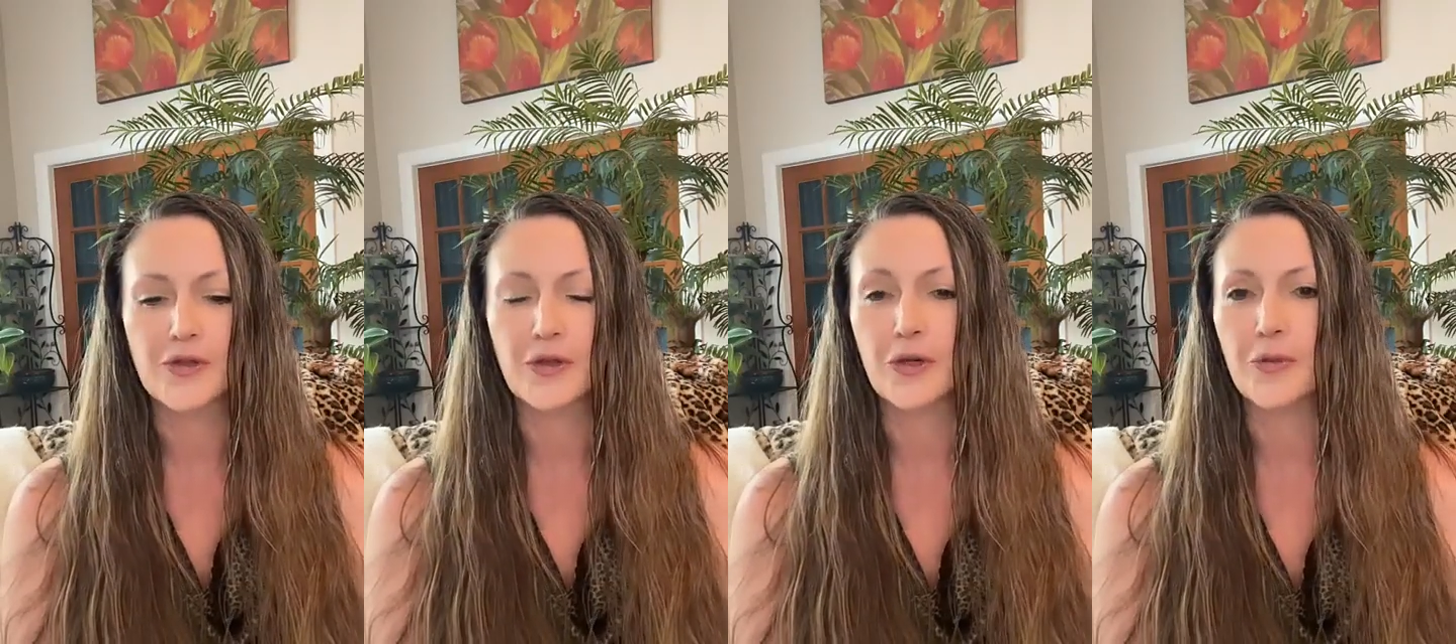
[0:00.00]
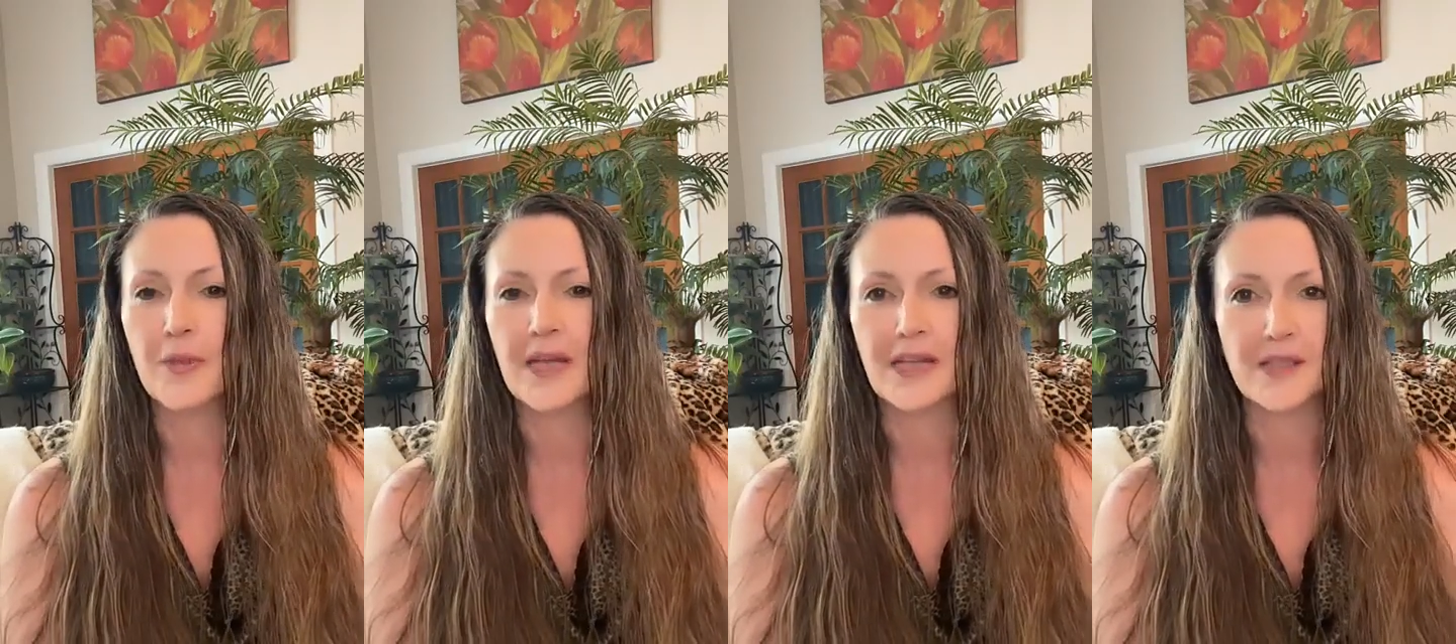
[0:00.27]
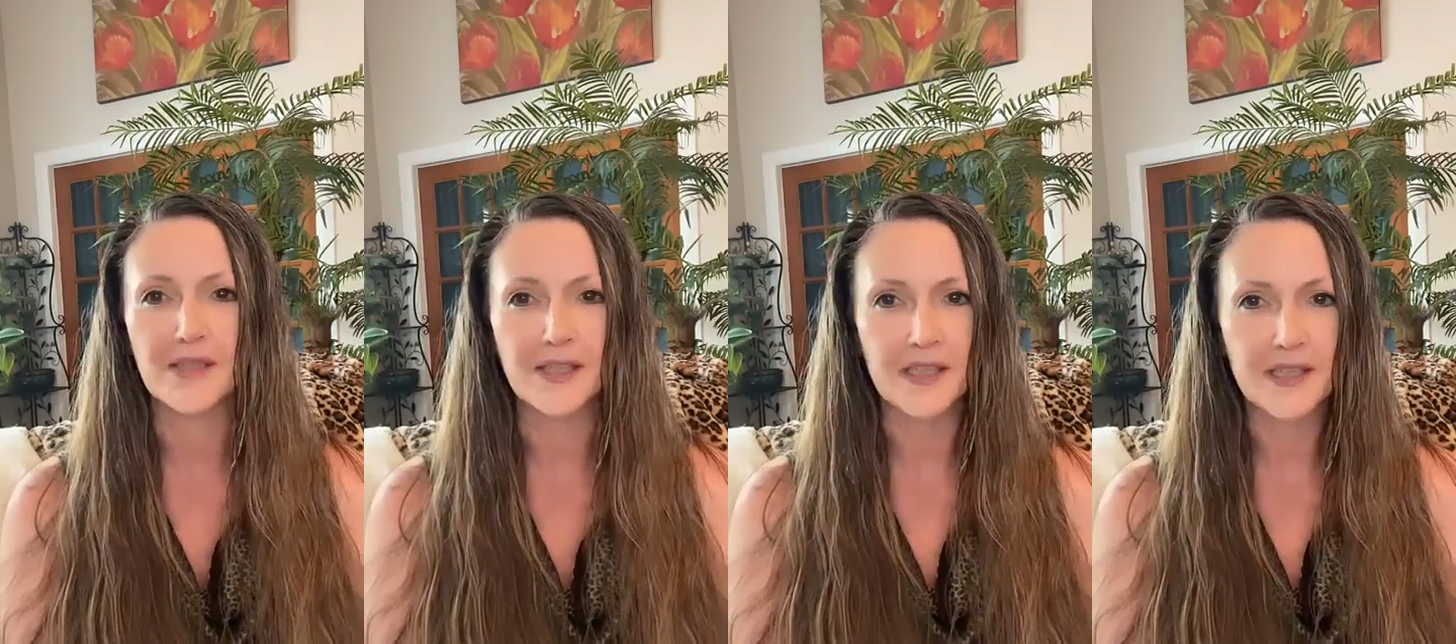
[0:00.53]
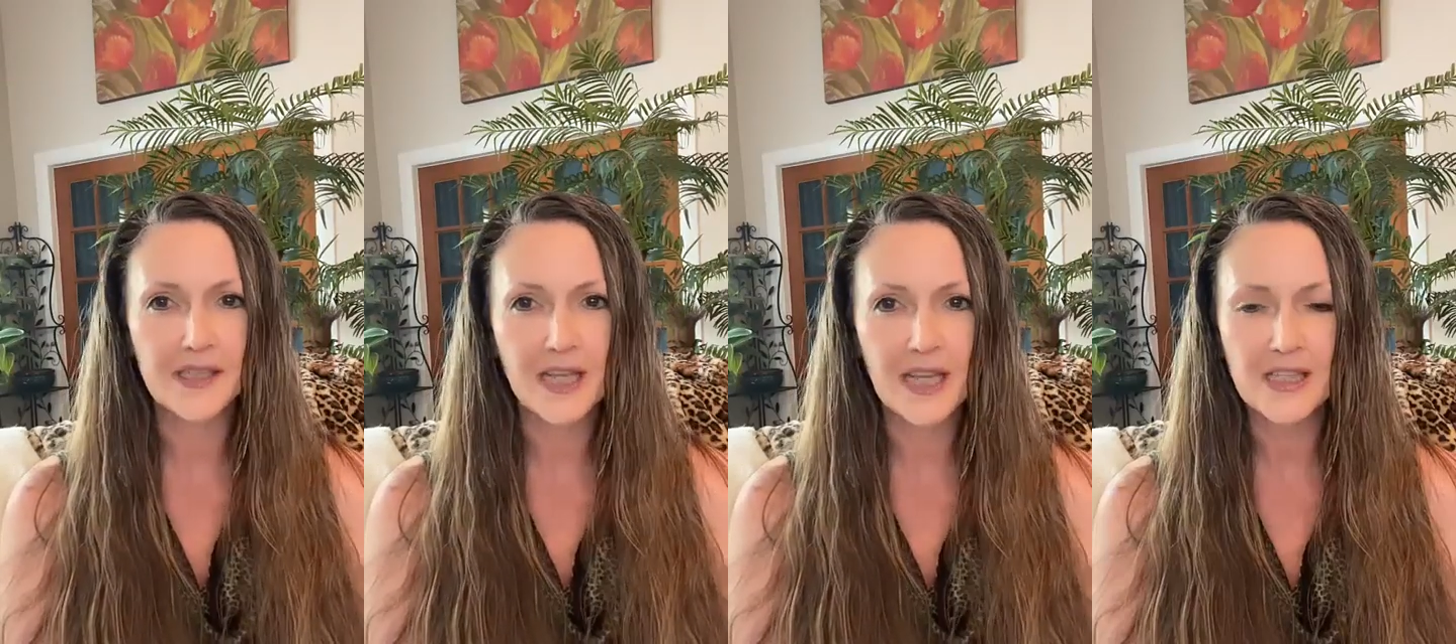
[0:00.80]
or make us
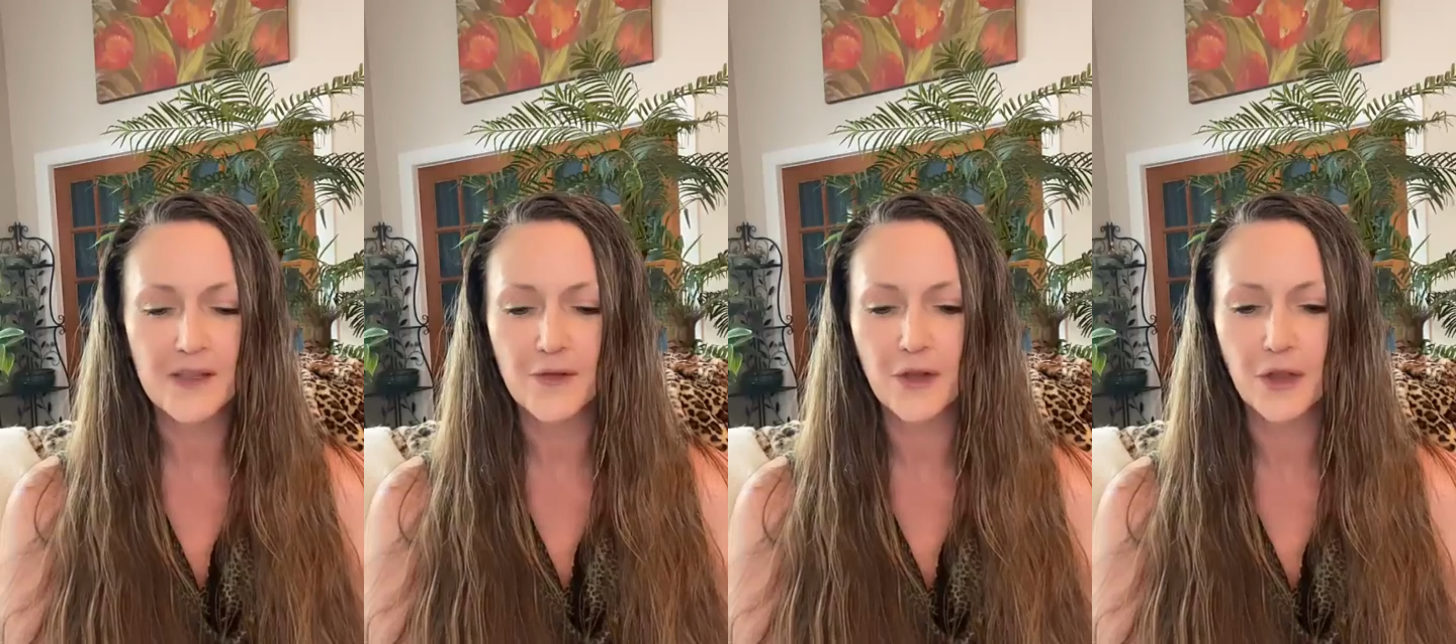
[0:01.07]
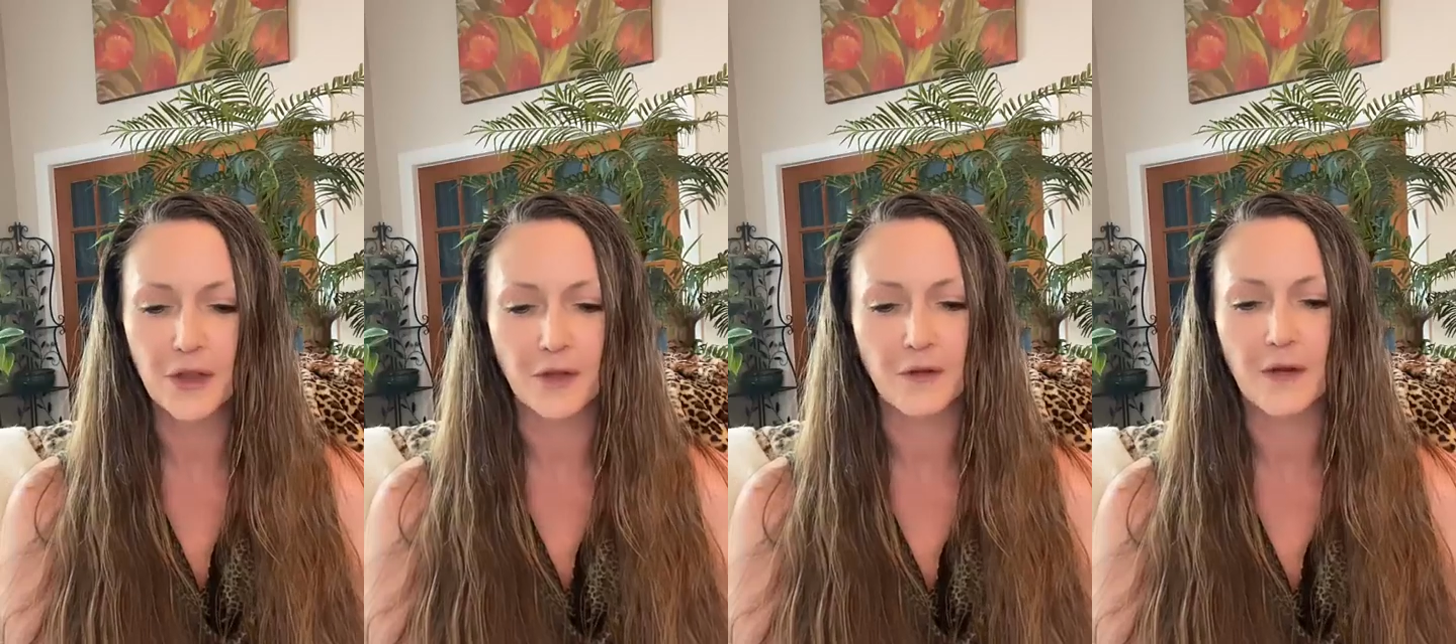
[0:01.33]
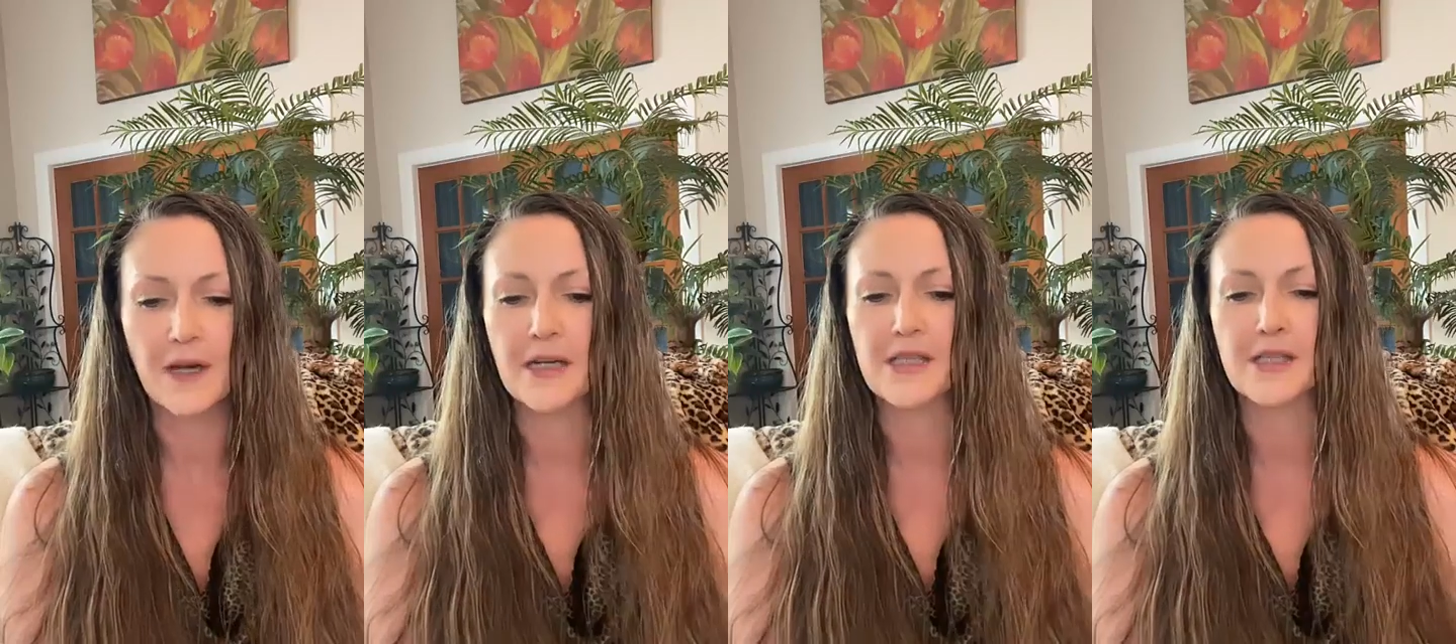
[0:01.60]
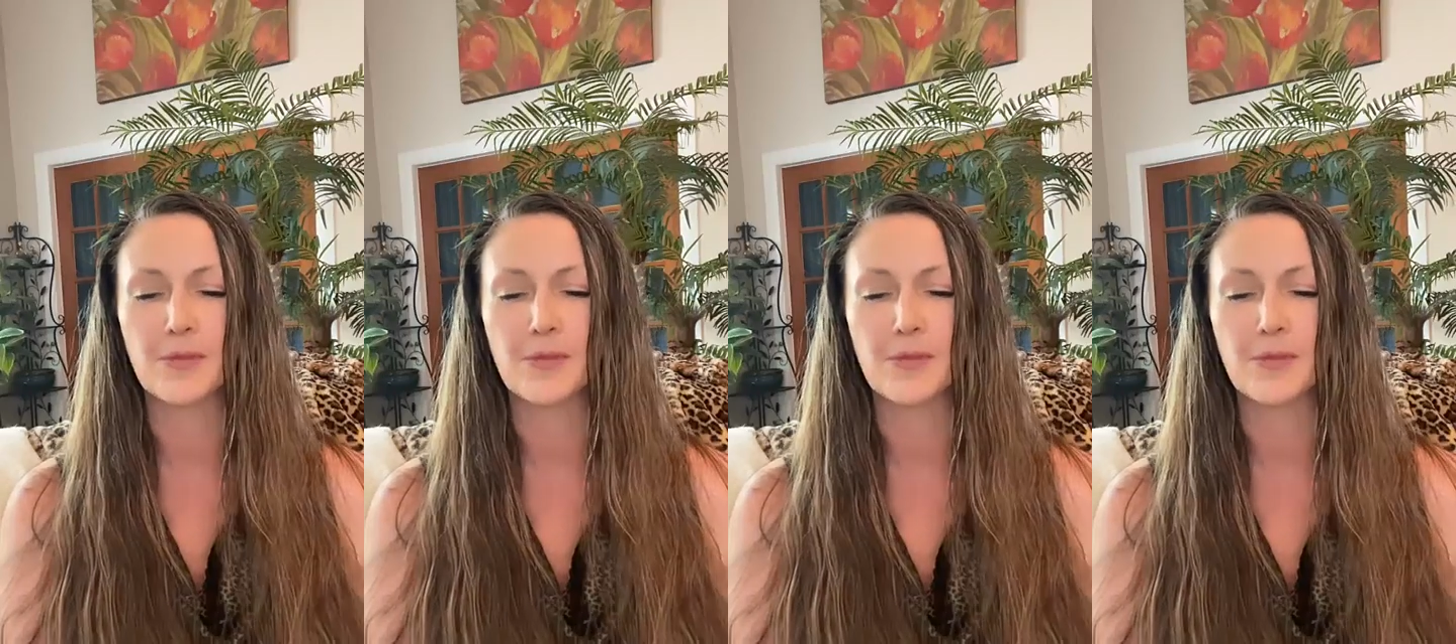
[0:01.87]
successful or find us